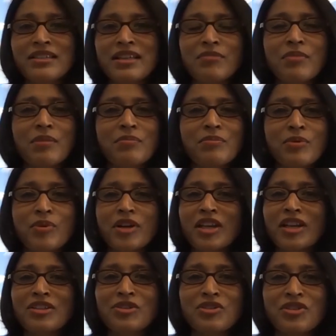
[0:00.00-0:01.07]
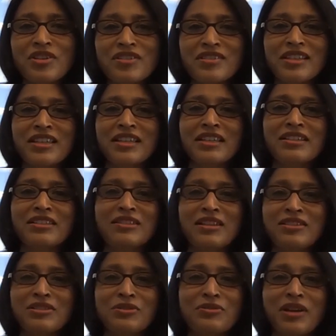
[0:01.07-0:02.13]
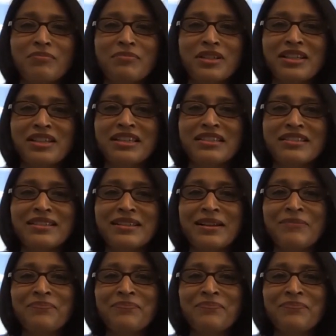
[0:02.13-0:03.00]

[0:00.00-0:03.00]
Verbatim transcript: I remember working in New Jersey in, in two companies.